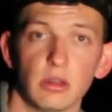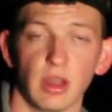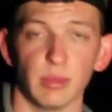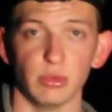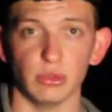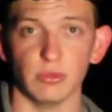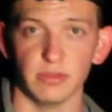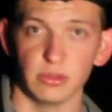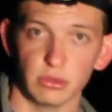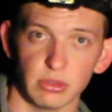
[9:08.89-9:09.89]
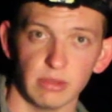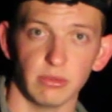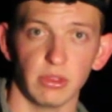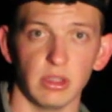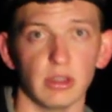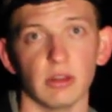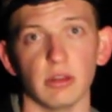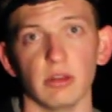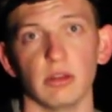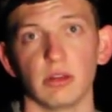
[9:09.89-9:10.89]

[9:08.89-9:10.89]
light pollution filter and everything and the